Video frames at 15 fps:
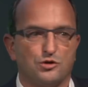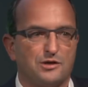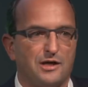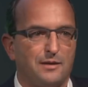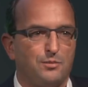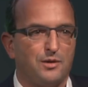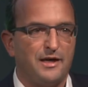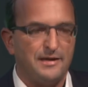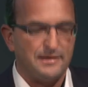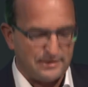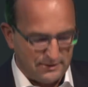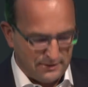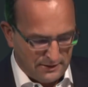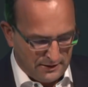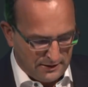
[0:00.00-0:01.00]
take
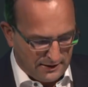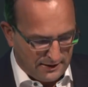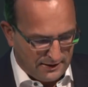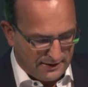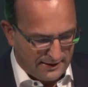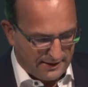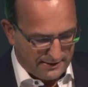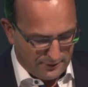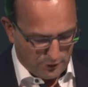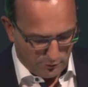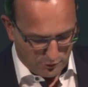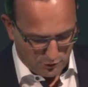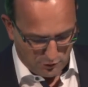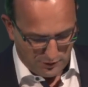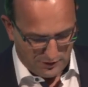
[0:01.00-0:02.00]
place. And again, the
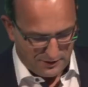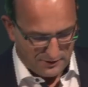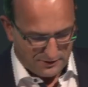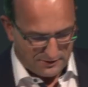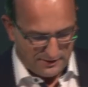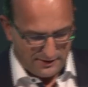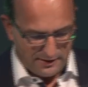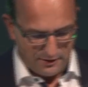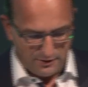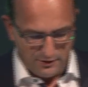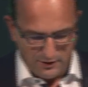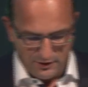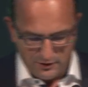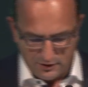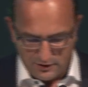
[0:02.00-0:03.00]
opportunity is there
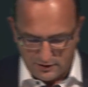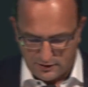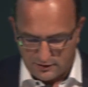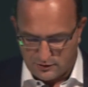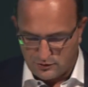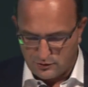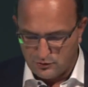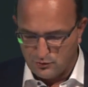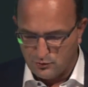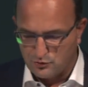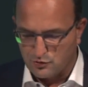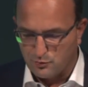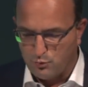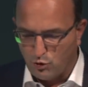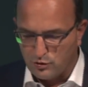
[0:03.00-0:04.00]
to
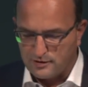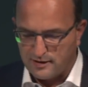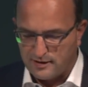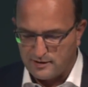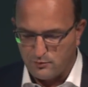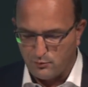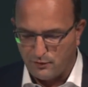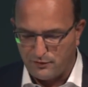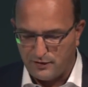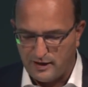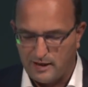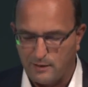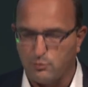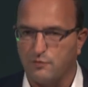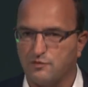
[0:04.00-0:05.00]
support that with the
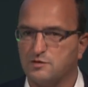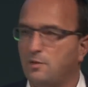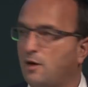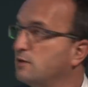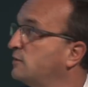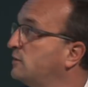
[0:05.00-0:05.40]
help of smarter